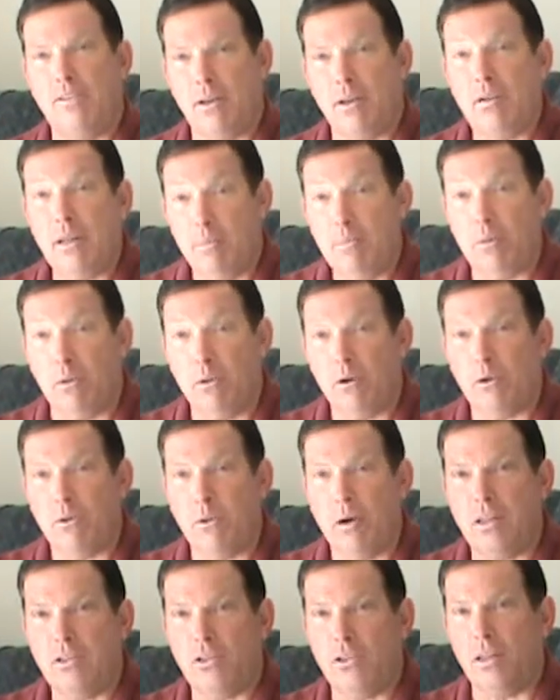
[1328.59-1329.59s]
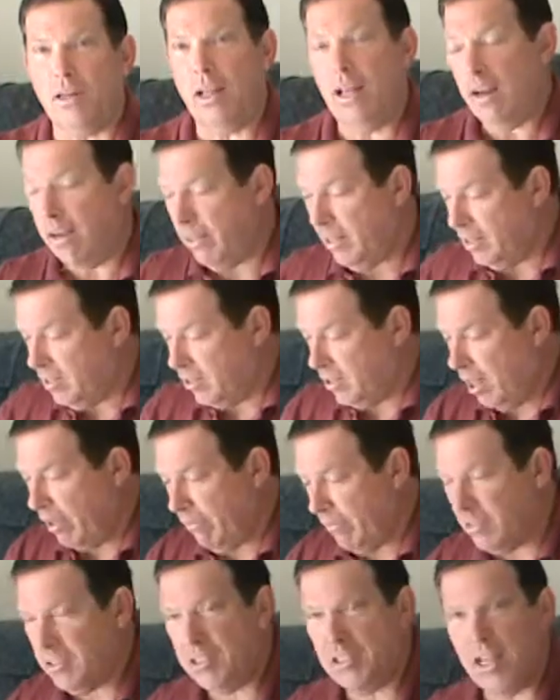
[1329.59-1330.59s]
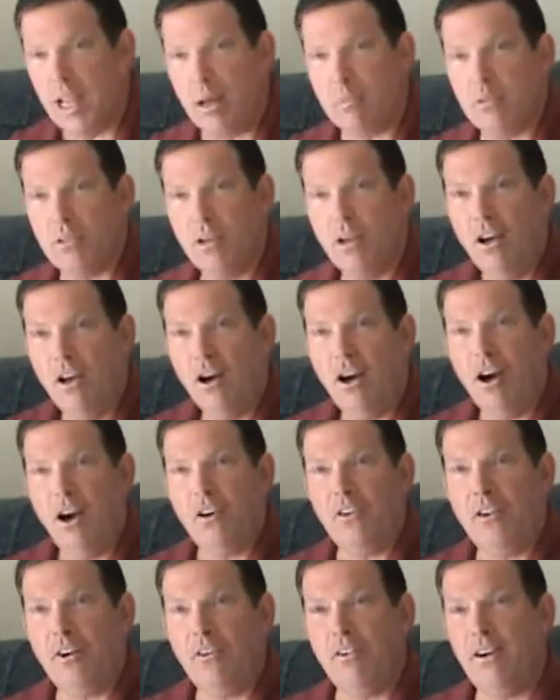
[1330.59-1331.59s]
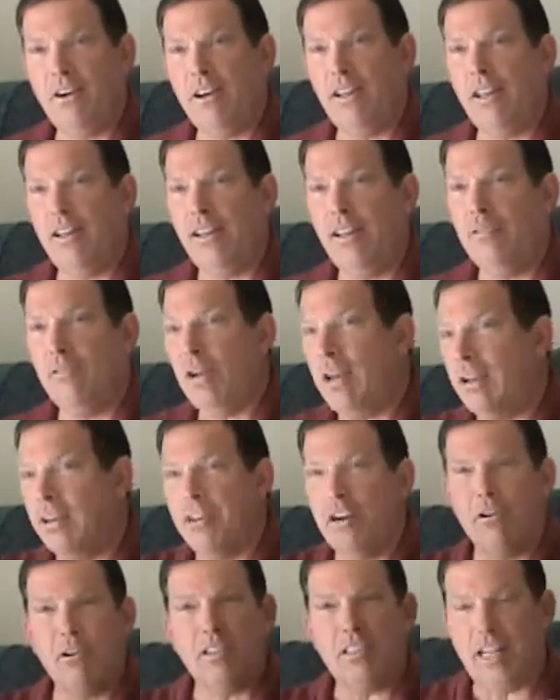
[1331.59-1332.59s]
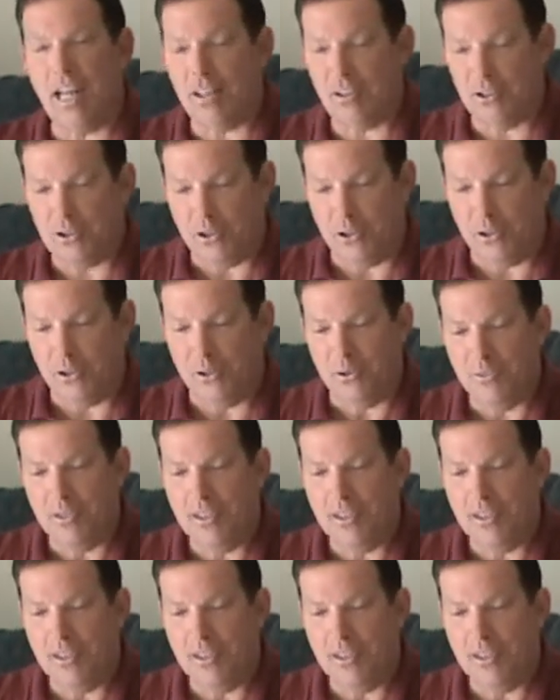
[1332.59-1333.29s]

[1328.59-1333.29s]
an important question. Out of these 7 steps, are there any? If you had to narrow it down to 2,